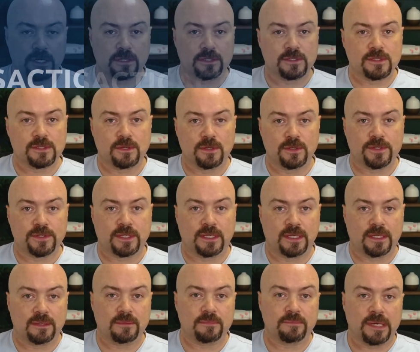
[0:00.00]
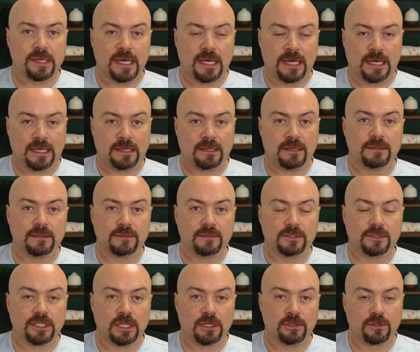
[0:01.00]
consultant by
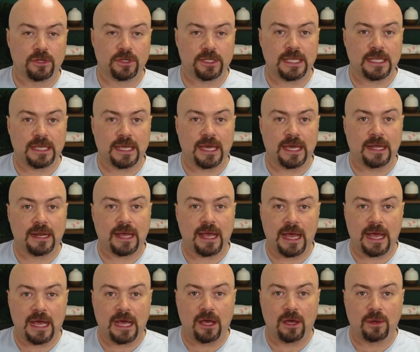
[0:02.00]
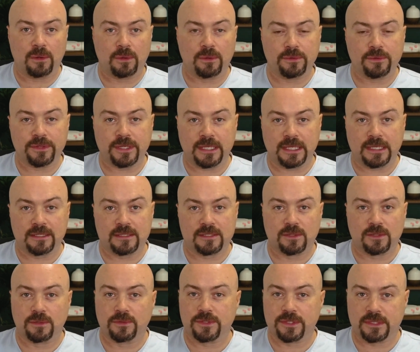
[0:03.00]
looking at how the
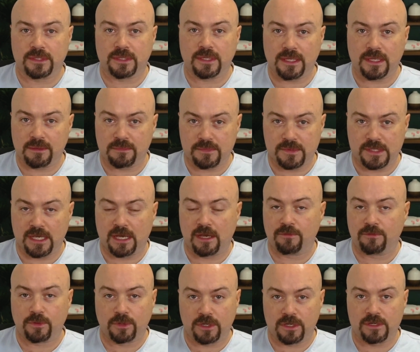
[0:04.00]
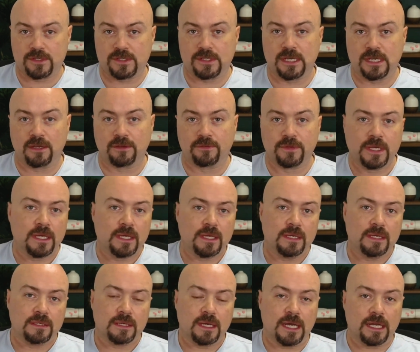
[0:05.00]
consultant himself or herself
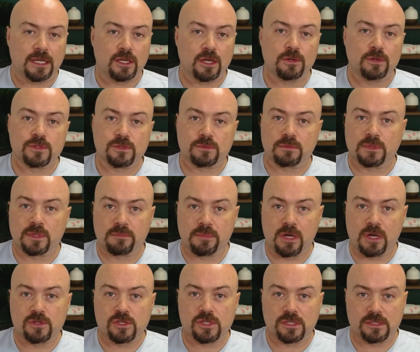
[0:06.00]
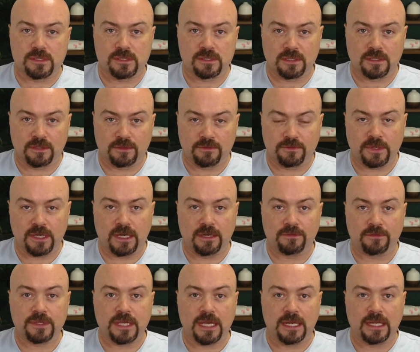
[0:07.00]
goes through the motions
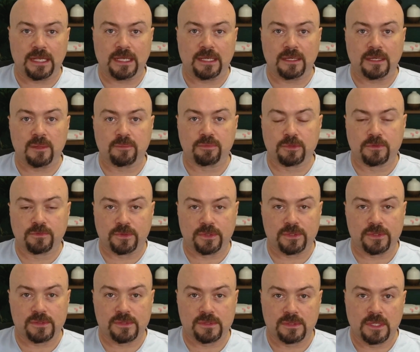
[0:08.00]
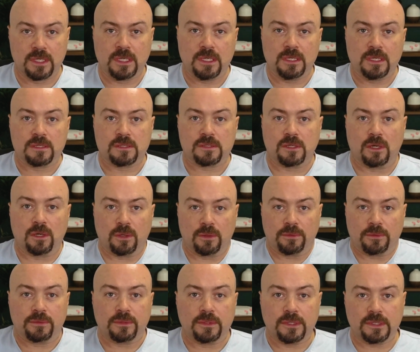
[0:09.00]
of getting approvals.
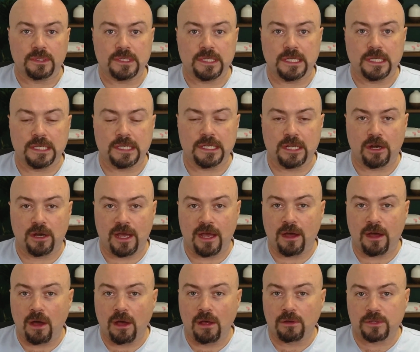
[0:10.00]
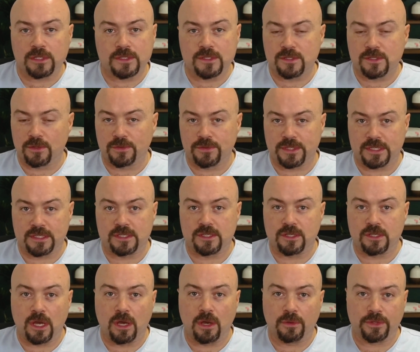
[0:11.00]
So all consultants
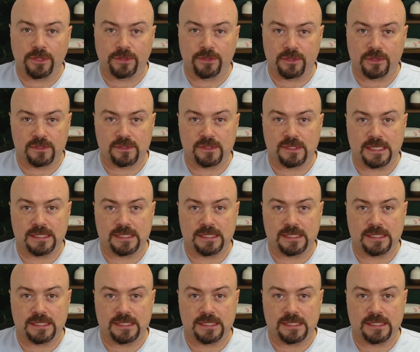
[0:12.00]
know that there's